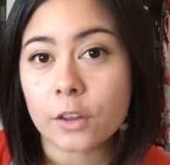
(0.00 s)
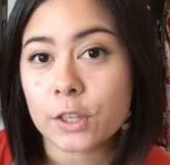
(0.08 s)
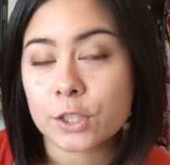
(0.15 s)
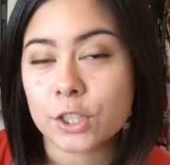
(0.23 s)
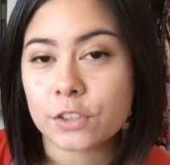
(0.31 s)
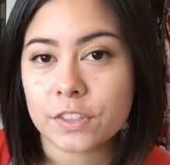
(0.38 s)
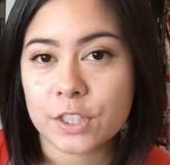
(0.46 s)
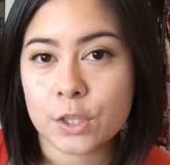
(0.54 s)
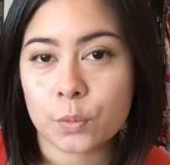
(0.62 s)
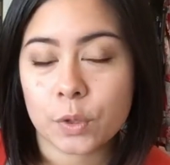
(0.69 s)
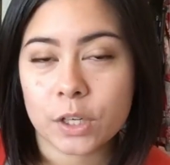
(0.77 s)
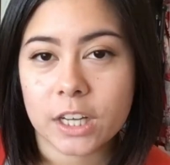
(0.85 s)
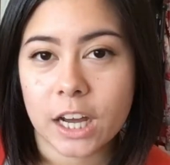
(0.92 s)
On the surface, the
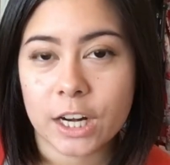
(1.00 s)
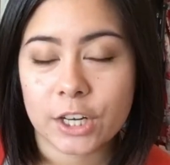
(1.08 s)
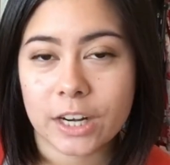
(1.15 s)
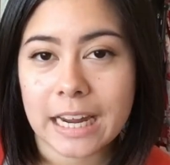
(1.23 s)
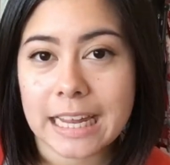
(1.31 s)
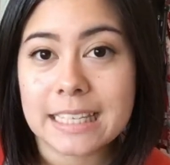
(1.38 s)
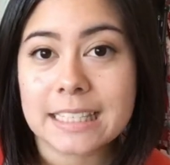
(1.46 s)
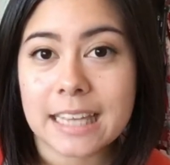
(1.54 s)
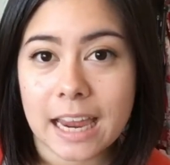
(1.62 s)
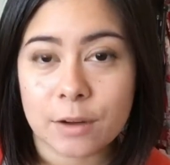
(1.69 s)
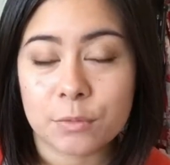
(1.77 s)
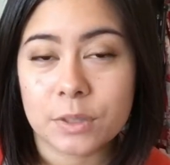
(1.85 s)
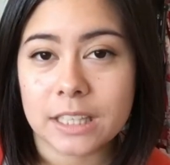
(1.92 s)
woodcutter is
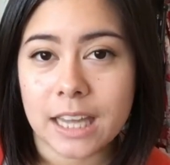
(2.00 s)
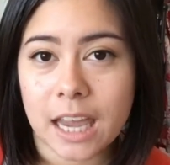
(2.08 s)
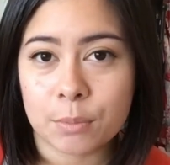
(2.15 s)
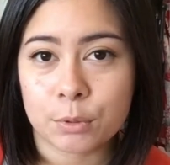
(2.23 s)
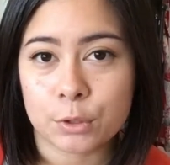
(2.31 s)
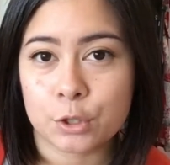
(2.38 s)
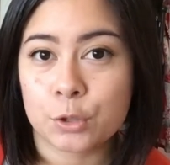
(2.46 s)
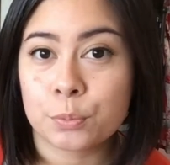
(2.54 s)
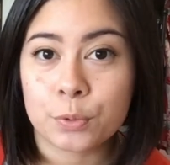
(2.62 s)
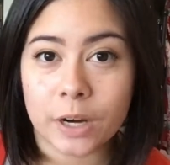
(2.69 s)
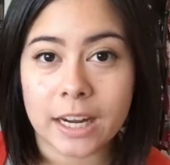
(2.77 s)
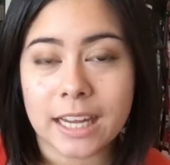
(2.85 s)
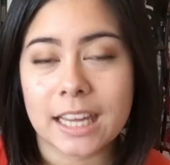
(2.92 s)
really able to
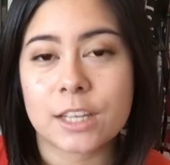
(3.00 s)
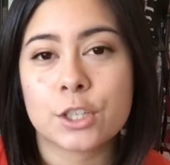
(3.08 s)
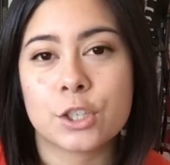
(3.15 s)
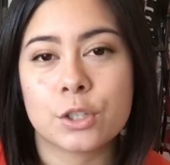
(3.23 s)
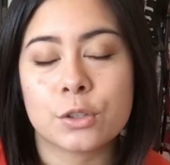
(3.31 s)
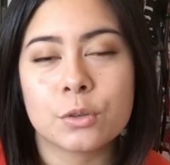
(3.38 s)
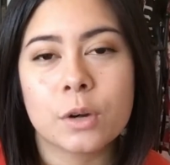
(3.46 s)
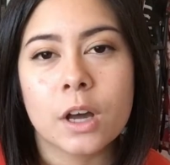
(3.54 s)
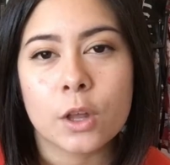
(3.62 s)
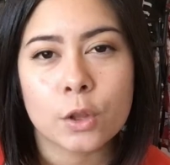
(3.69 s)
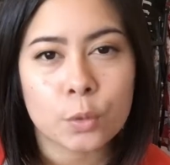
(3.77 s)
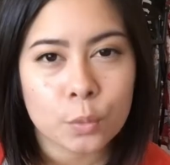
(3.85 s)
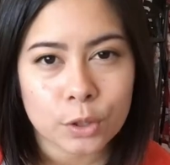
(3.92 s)
break into
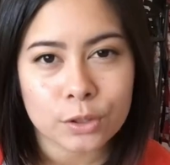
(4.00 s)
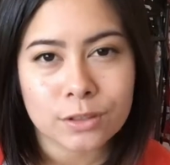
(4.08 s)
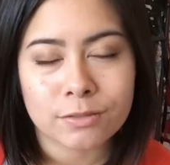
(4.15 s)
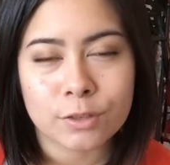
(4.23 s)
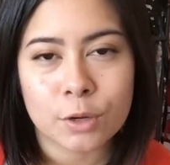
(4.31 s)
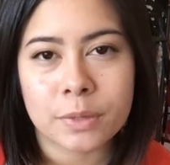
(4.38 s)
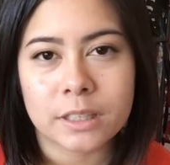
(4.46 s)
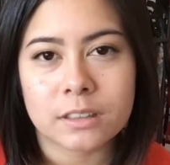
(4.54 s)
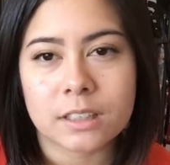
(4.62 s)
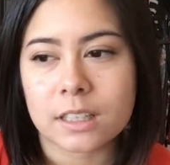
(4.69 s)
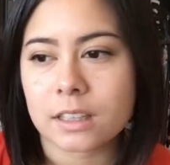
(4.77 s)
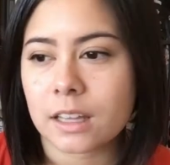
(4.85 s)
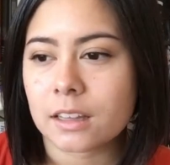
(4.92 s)
the world of
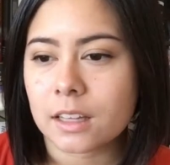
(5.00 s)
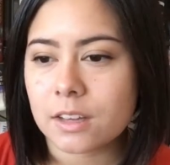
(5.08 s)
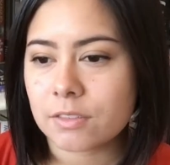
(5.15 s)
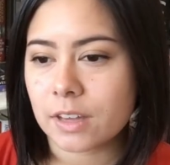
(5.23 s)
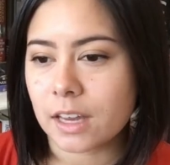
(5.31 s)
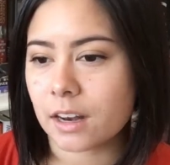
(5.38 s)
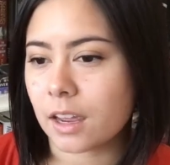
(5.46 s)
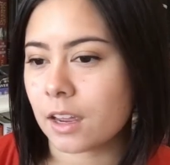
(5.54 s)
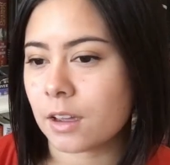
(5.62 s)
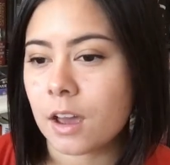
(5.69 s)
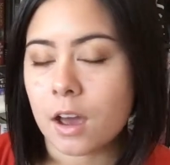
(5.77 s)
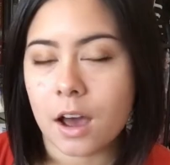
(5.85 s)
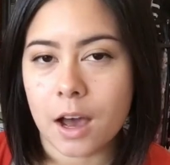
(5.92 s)
nobility. They live in
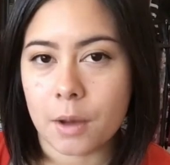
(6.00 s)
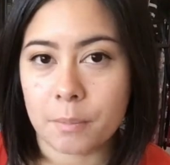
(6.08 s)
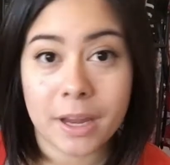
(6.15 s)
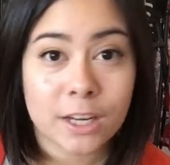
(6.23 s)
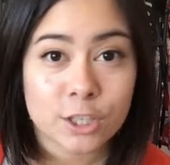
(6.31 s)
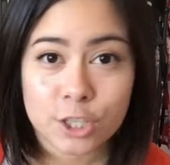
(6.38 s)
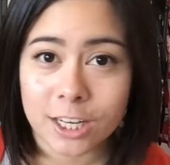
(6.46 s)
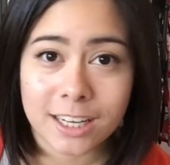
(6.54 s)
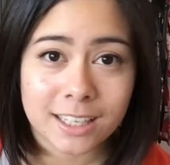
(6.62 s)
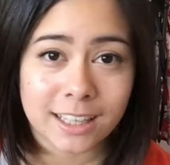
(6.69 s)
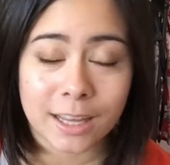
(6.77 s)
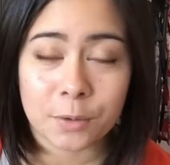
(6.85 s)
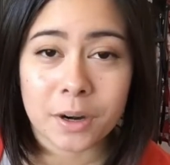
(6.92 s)
a uh,
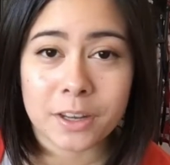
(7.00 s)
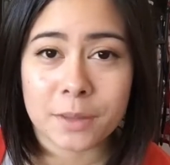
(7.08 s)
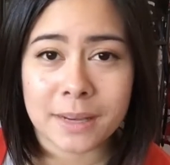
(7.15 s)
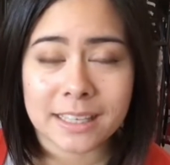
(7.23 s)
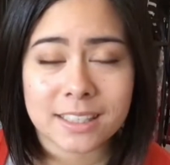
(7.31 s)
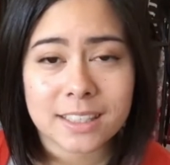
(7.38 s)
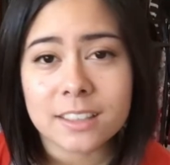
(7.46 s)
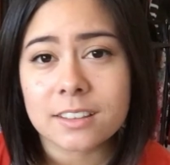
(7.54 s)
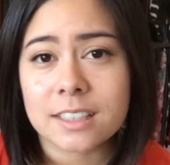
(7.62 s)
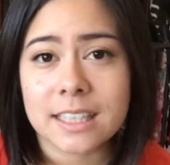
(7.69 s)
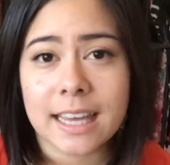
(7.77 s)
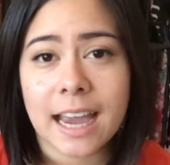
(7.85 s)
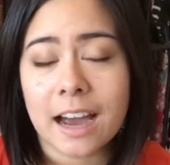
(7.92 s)
mansion, they wear the best
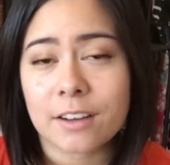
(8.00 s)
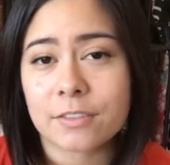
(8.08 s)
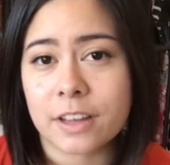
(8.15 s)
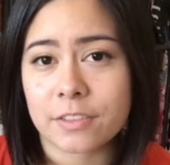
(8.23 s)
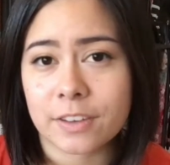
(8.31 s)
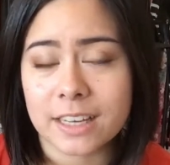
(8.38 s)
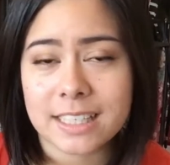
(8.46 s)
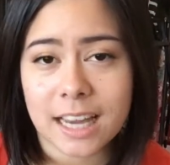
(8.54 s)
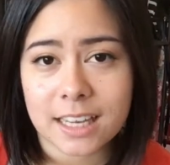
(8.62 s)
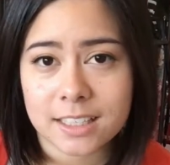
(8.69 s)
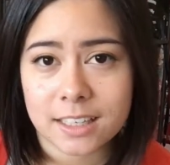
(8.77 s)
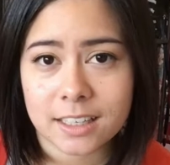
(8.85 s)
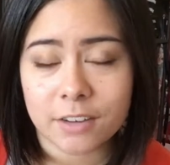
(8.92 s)
silks, they have a
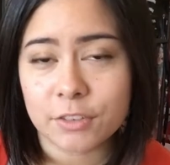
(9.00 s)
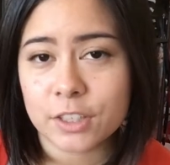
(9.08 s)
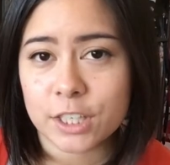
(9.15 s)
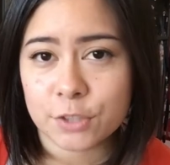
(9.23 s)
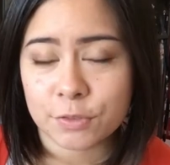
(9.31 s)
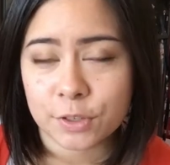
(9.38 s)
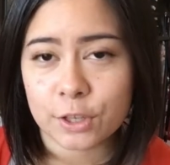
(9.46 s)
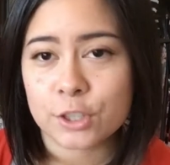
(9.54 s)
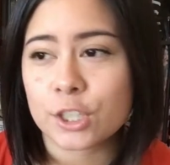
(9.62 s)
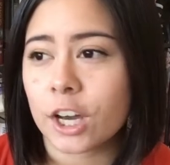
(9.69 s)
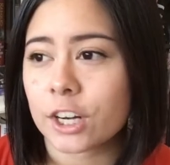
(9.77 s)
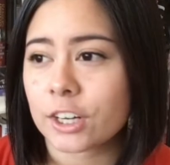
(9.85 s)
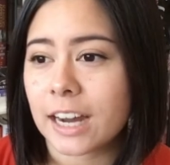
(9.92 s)
fantastic governess for their
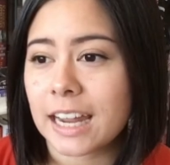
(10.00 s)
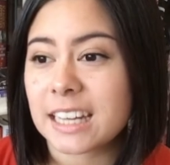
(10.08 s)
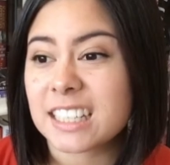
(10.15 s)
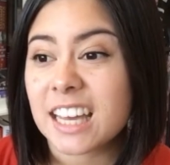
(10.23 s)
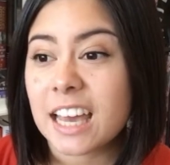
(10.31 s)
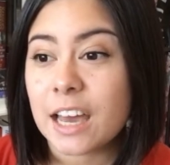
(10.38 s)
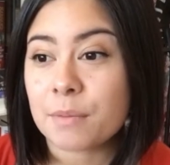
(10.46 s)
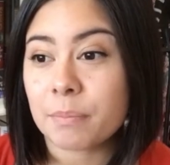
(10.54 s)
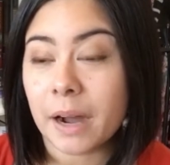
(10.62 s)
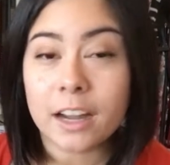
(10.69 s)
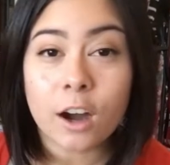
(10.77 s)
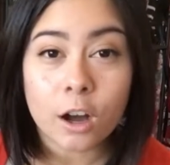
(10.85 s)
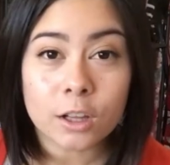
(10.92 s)
daughter, and
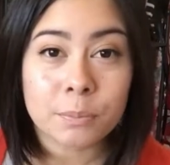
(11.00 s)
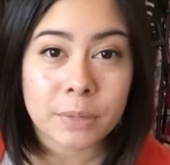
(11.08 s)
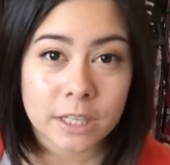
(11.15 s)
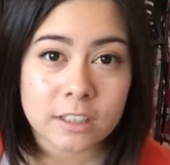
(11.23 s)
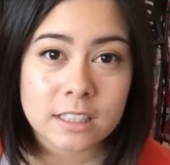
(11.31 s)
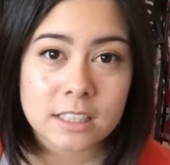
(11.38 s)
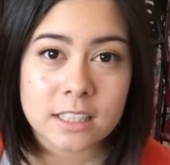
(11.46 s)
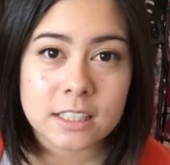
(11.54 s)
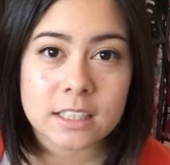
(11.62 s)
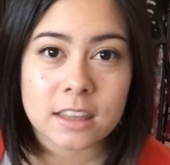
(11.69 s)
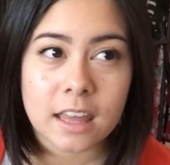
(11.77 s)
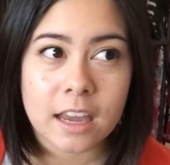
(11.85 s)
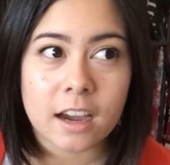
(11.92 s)
by all
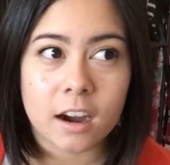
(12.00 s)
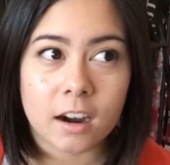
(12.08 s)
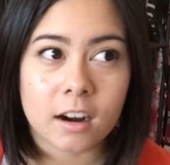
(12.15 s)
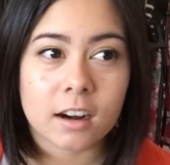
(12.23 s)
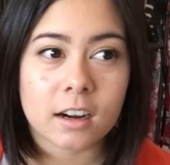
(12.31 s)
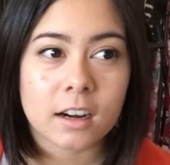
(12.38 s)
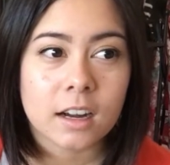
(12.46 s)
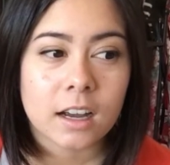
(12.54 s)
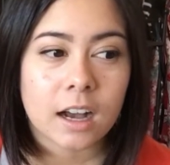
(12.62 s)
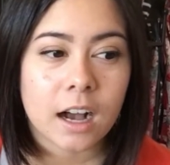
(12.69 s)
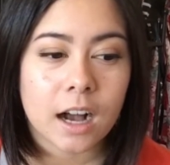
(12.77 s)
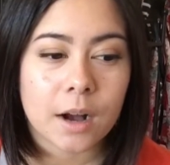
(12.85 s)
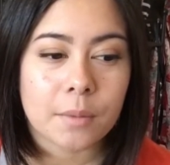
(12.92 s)
appearances, they are
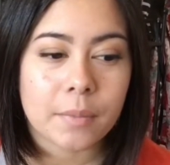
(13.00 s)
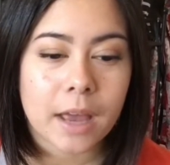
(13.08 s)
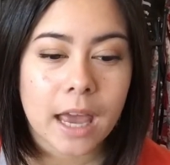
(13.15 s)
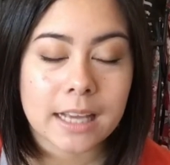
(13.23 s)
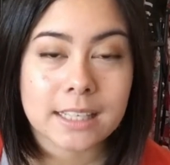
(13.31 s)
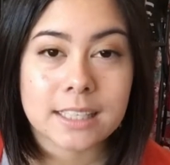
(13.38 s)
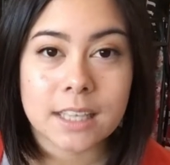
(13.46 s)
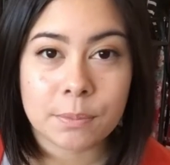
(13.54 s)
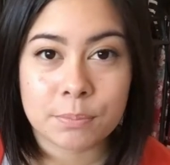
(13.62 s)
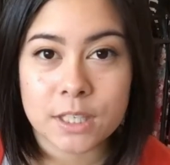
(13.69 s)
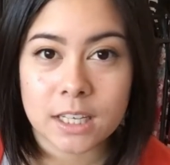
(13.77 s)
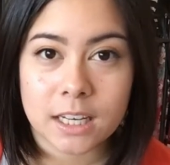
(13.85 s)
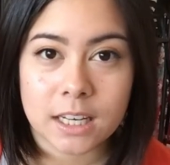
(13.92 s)
um,
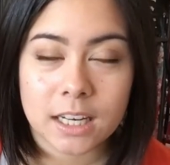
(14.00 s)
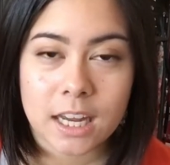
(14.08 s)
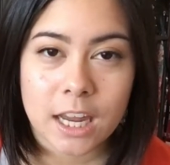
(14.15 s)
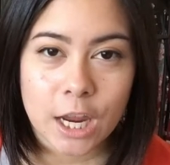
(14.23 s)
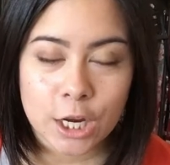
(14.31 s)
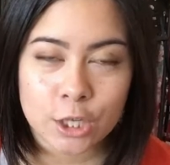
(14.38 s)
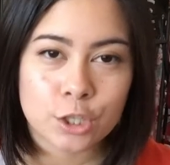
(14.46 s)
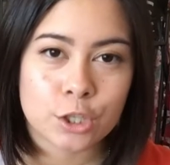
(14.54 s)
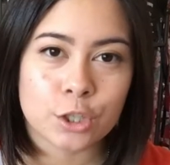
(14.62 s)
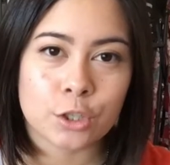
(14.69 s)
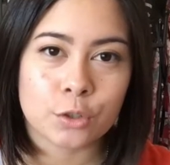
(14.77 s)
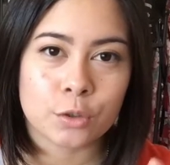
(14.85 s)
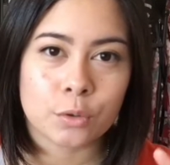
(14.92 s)
accepted
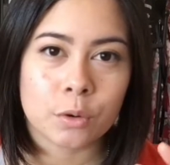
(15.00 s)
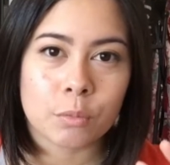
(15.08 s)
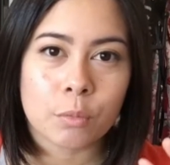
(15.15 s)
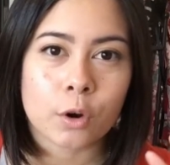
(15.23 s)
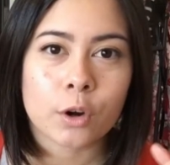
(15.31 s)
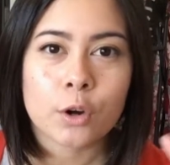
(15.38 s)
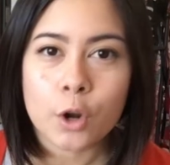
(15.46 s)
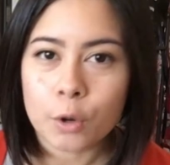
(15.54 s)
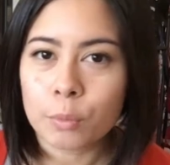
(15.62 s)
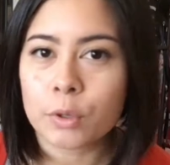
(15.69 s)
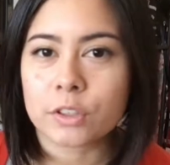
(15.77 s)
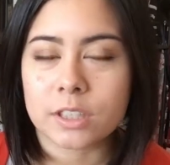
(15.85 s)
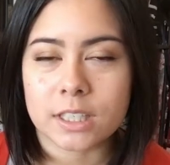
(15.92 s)
into more
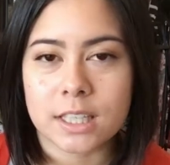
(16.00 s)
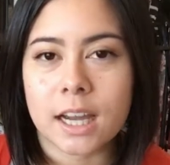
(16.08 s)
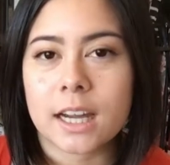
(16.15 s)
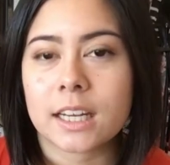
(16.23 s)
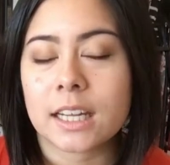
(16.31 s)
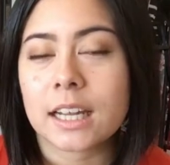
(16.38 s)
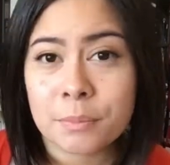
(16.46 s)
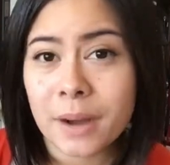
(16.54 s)
noble society.